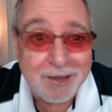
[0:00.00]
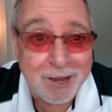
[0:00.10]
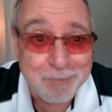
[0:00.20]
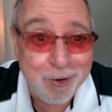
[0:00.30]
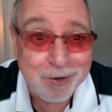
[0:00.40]

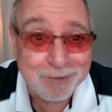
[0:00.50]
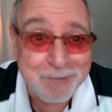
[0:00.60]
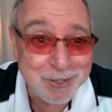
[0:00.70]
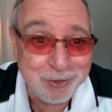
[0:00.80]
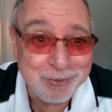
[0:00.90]
I'm Mark,
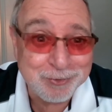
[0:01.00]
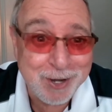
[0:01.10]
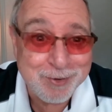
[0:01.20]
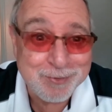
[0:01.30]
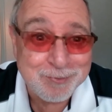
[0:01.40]
My Journey Through
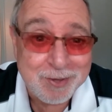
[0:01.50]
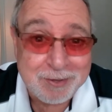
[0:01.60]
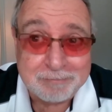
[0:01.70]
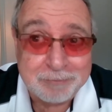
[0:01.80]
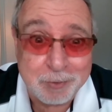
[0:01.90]
Tarot.
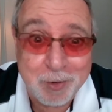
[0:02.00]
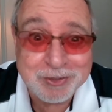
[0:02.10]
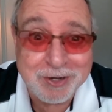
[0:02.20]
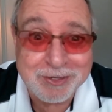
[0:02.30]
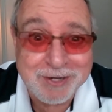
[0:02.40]

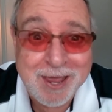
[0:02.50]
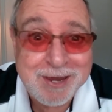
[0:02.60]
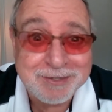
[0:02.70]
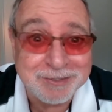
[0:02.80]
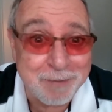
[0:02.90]
Tomorrow's another
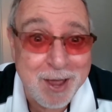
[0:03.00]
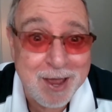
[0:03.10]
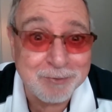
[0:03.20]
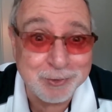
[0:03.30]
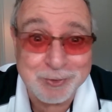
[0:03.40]
day. Stop
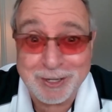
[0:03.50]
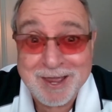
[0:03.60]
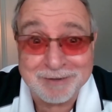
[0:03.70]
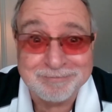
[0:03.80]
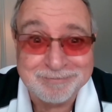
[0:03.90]
by, we'll do it
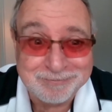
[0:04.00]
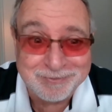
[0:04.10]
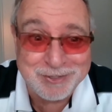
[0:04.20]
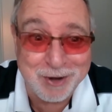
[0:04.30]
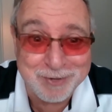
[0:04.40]
again.
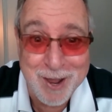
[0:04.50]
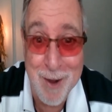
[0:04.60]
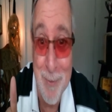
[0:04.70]
Ciao for now.